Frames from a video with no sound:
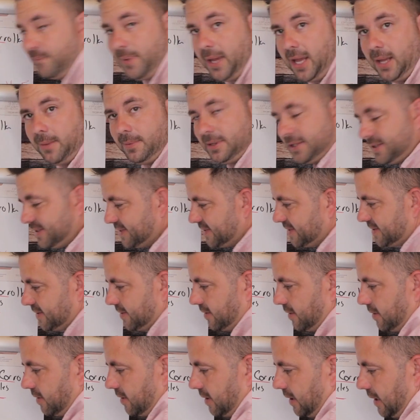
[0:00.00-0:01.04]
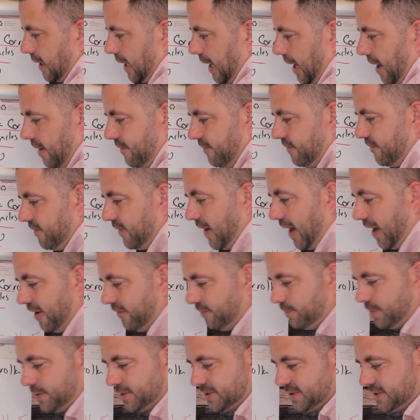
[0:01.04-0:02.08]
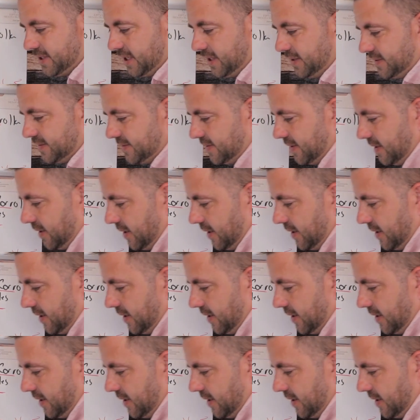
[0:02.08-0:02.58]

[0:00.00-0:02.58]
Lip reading: payments at 5%